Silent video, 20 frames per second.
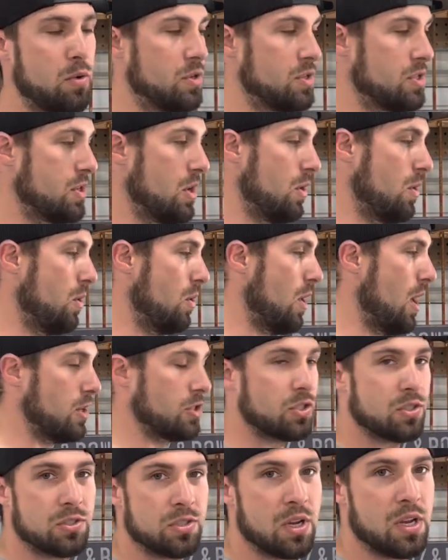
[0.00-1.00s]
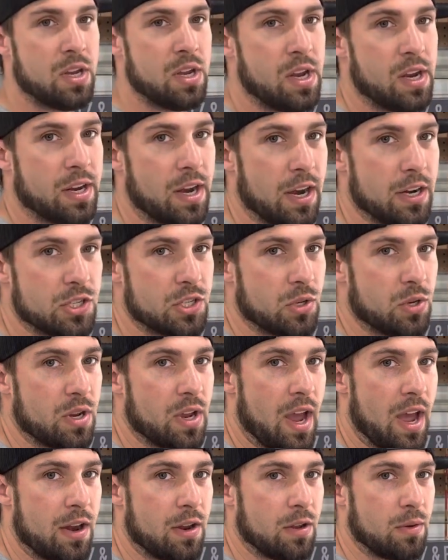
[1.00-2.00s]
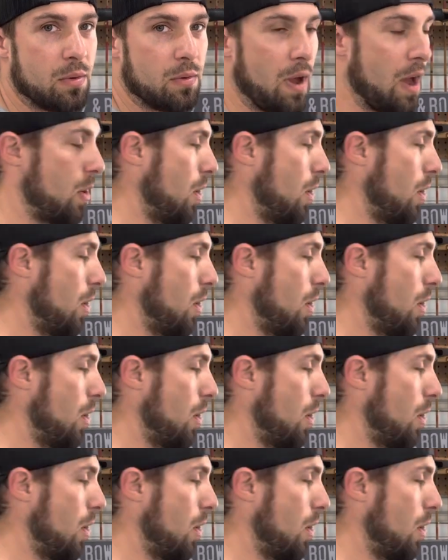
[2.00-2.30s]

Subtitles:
So I'll kind of show you how